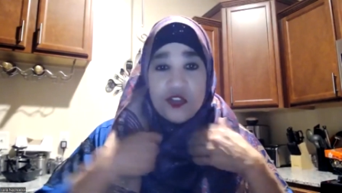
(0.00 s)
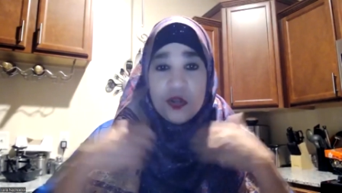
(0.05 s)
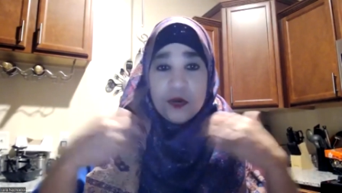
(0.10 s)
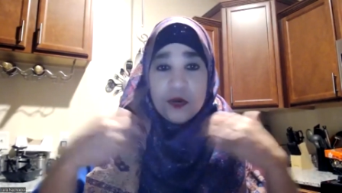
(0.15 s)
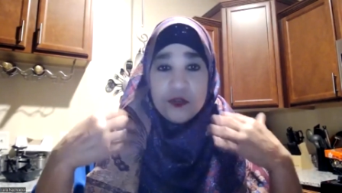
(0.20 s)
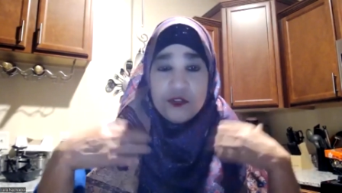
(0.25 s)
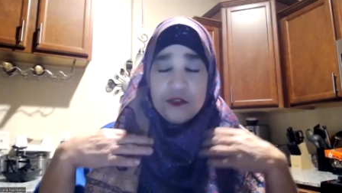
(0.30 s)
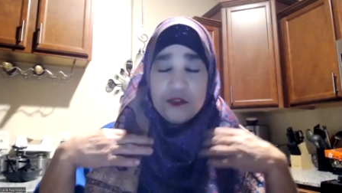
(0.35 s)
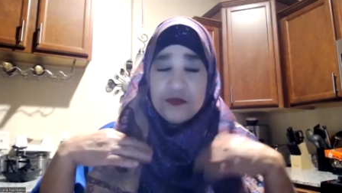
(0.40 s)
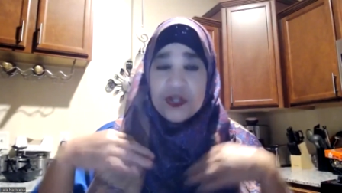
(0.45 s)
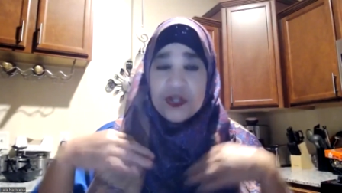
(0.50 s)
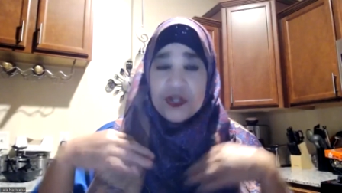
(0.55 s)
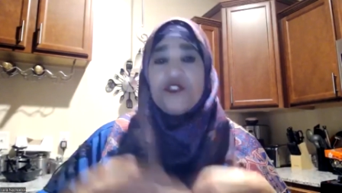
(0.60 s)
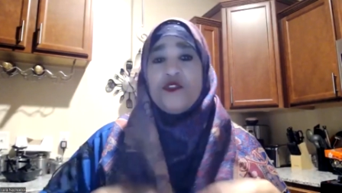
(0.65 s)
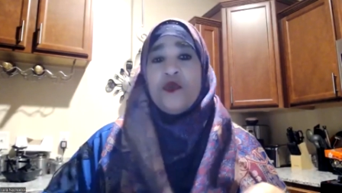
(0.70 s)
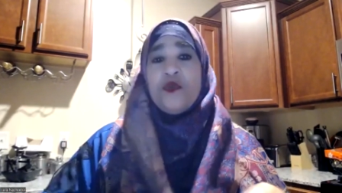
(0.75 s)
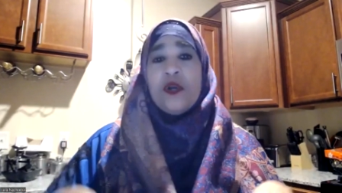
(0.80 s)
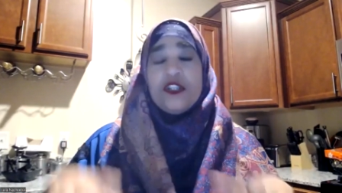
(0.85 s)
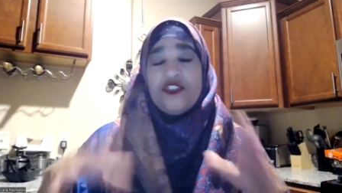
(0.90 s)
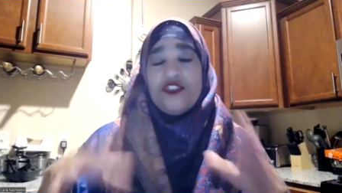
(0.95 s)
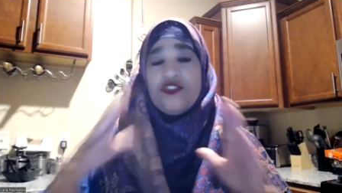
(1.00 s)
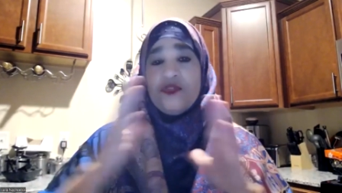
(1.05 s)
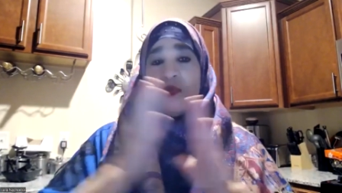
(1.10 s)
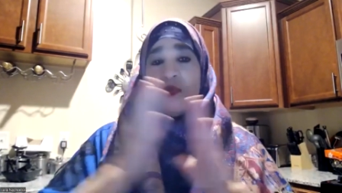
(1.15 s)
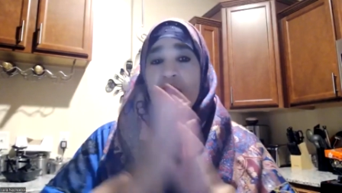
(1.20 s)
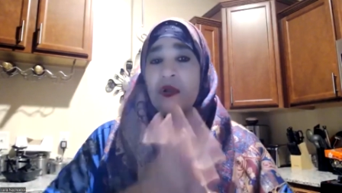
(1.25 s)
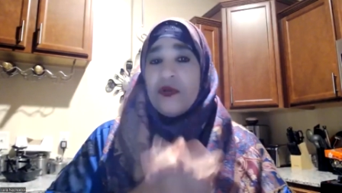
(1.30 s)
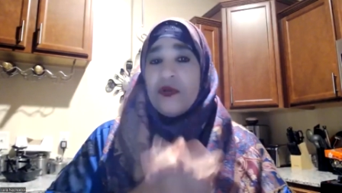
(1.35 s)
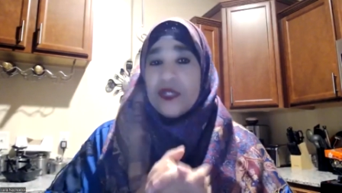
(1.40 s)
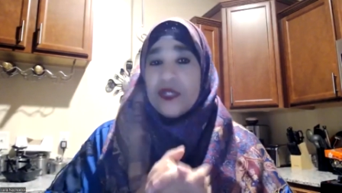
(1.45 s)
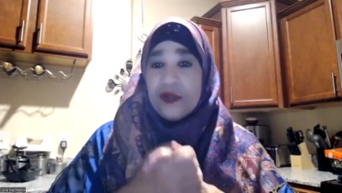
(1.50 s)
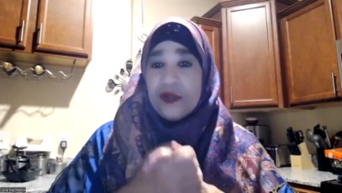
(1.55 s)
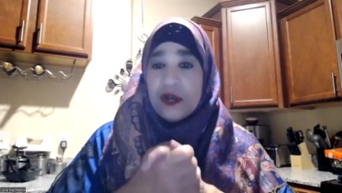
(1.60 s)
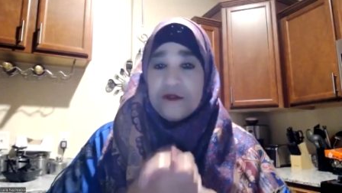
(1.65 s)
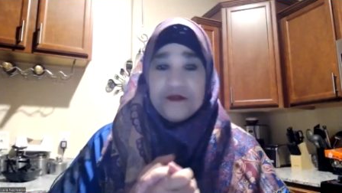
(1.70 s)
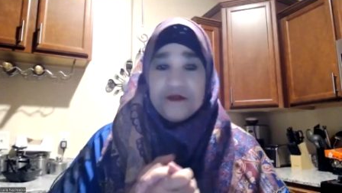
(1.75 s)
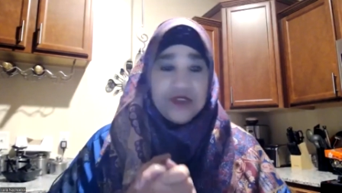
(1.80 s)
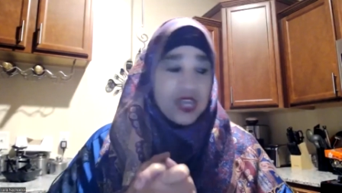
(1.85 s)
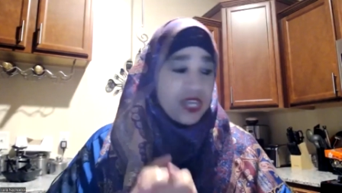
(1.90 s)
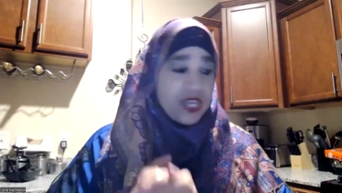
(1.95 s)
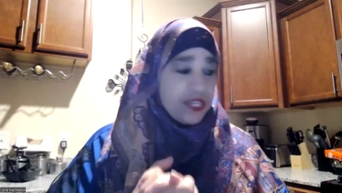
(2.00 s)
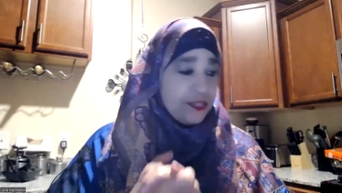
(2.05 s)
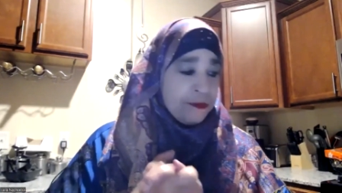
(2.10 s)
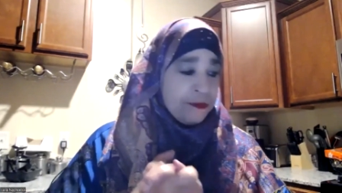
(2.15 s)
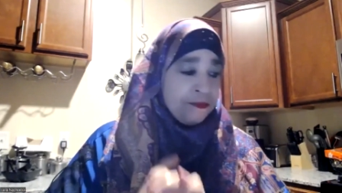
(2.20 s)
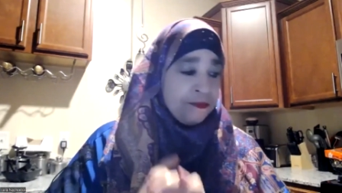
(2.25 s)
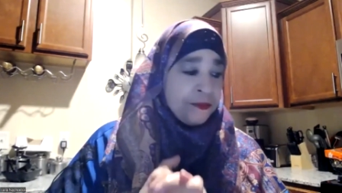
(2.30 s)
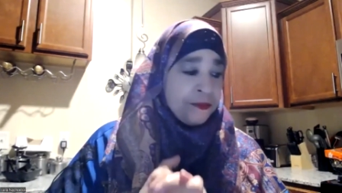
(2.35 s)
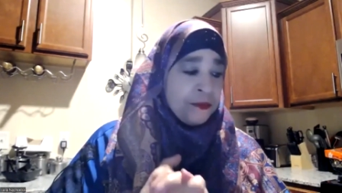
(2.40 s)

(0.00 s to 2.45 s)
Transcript: Those of us who are strong in our faith,